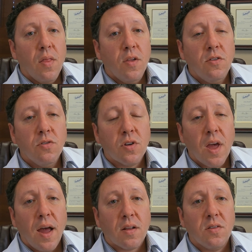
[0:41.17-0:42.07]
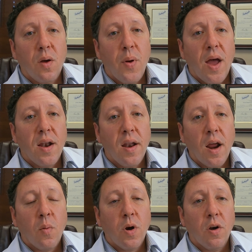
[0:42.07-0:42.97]
This usually acts up at
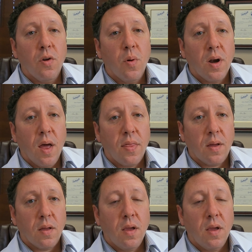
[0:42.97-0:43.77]
night when you're doing nothing.